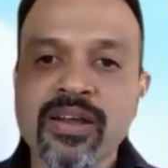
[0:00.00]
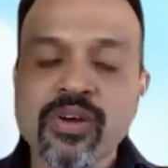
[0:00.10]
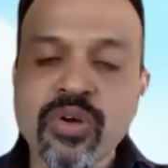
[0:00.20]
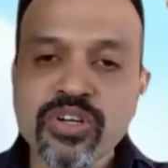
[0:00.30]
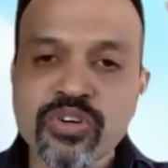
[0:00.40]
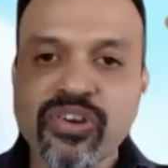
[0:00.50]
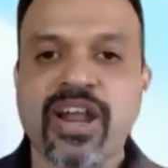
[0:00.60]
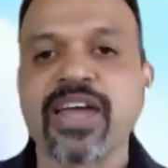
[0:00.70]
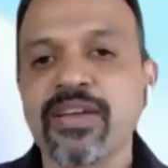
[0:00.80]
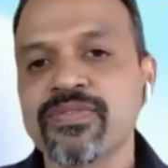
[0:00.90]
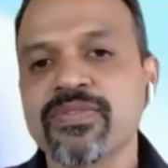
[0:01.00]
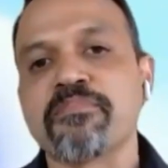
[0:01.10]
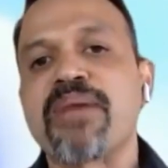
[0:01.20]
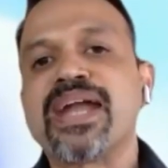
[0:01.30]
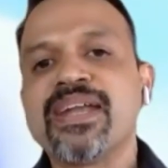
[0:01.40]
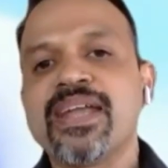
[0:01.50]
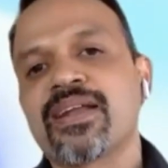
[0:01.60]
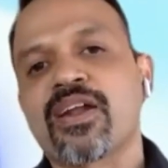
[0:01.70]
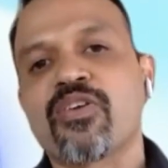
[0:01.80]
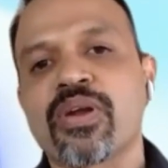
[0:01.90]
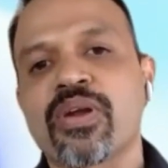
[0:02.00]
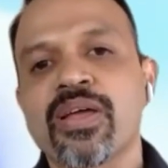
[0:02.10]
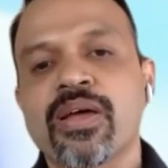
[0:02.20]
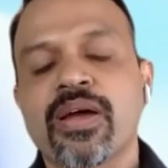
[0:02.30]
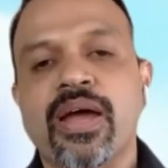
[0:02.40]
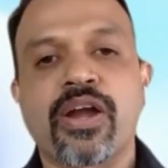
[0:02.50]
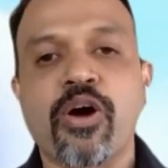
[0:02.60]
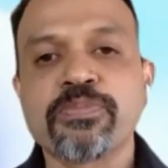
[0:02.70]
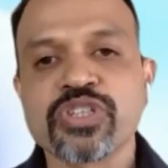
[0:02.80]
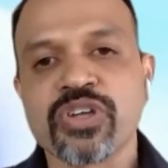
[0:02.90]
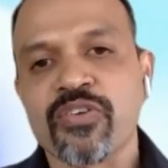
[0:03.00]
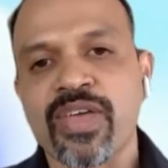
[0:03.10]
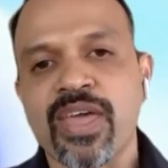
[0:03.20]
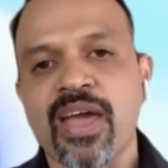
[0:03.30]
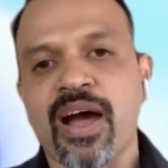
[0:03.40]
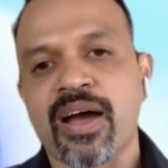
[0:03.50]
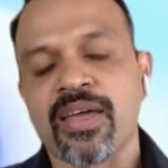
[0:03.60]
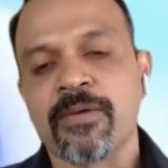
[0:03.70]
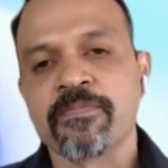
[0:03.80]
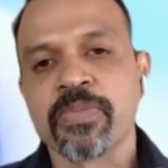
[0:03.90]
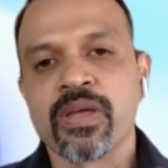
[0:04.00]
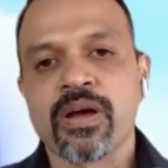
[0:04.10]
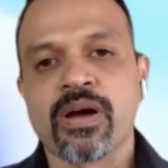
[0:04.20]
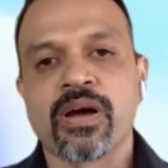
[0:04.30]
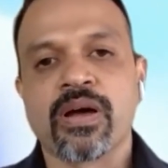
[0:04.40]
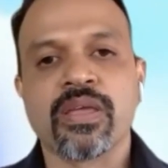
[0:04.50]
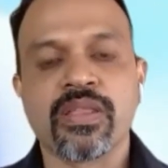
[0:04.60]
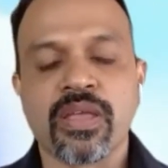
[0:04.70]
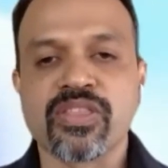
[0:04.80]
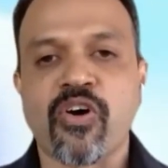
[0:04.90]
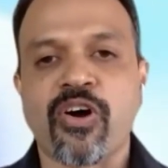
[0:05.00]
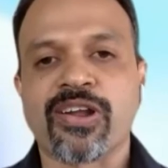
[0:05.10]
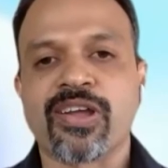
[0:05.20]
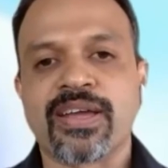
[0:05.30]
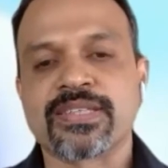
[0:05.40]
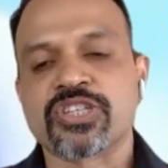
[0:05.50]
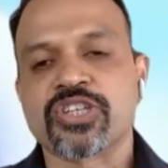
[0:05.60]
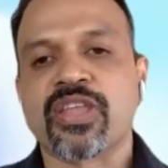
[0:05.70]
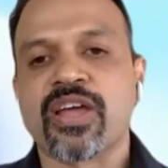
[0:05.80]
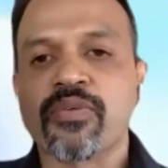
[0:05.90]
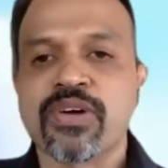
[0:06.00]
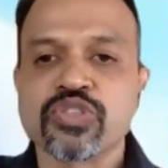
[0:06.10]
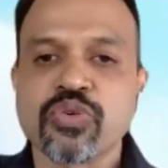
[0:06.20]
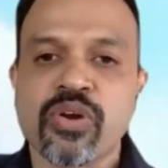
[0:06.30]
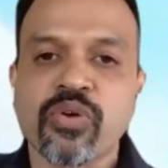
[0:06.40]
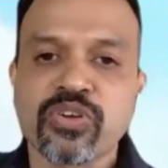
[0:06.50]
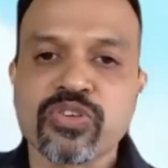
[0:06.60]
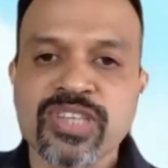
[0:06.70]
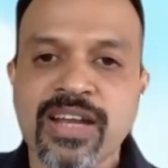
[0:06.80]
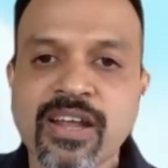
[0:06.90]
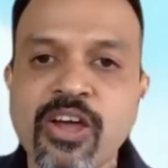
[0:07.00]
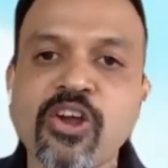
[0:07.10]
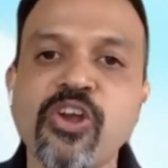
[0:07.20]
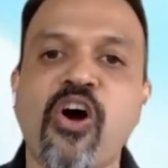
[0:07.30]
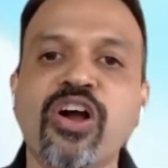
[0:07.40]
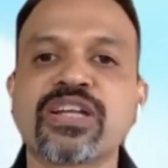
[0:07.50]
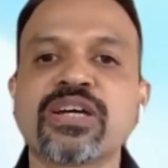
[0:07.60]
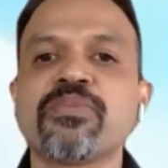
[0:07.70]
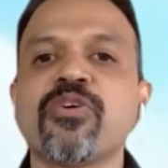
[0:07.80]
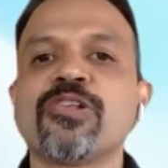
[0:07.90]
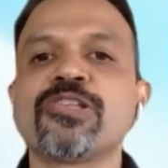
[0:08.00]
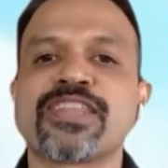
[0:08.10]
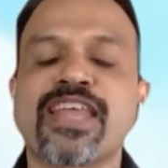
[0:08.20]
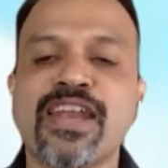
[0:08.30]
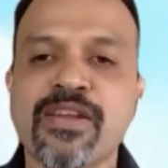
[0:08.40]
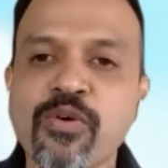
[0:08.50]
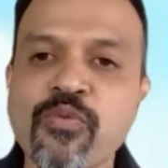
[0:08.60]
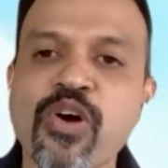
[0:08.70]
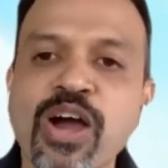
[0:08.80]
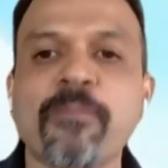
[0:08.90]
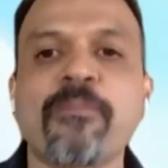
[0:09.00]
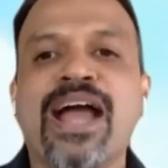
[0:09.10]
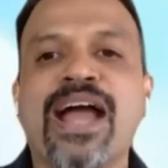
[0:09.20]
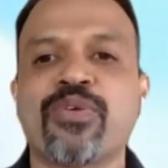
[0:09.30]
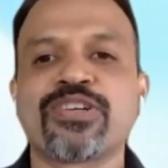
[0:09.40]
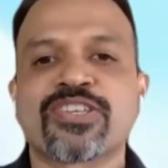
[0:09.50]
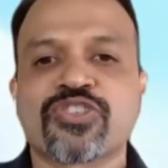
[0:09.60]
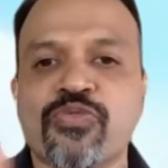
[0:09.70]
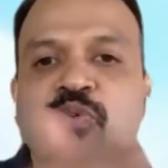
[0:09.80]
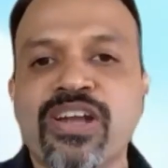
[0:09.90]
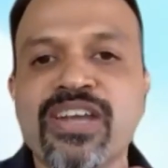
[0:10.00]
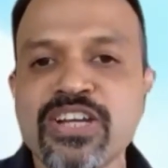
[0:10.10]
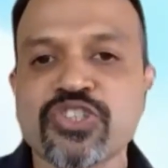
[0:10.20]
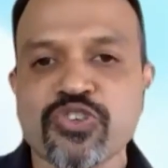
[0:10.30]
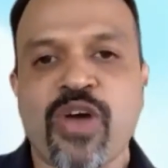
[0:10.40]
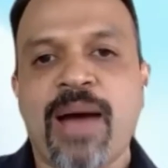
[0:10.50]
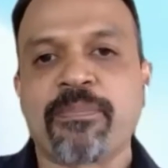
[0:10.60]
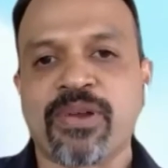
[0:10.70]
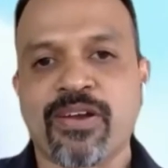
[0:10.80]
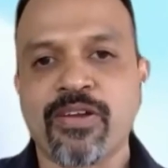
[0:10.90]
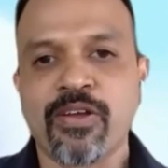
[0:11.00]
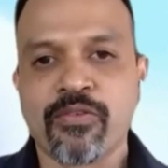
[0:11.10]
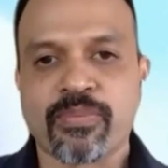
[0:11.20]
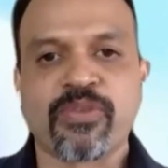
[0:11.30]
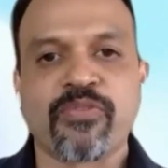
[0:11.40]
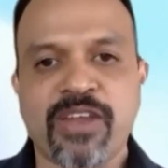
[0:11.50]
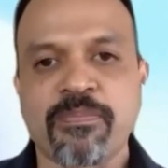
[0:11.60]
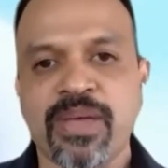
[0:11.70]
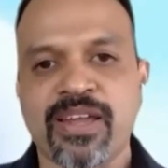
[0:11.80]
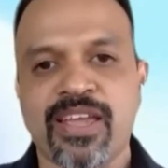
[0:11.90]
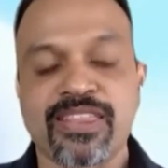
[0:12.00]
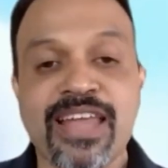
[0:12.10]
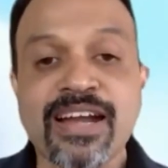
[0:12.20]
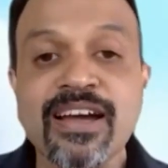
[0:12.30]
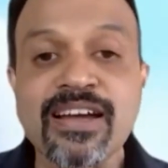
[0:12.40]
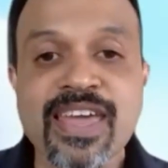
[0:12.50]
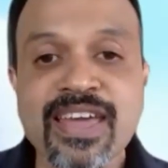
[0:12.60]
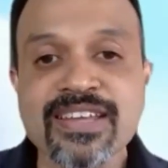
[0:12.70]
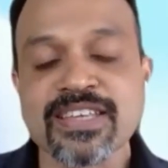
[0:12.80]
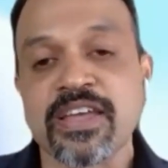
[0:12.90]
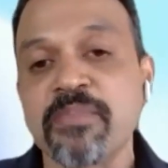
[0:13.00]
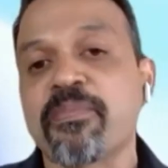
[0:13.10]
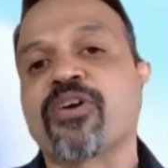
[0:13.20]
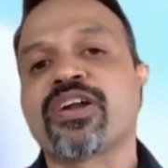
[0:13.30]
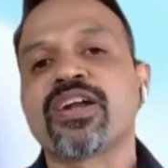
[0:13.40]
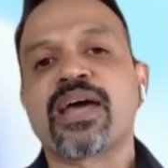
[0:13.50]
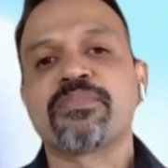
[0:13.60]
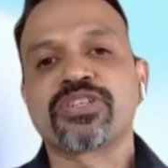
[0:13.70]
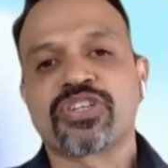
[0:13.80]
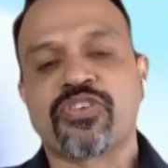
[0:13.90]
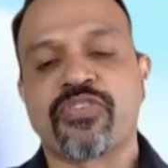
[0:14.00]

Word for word: going to drive mandate around adoption of AI uh, in, in the organization. They are the ones who are going to set long term goals and then work backwards as to what needs to happen from the very beginning. And that again is an important dimension of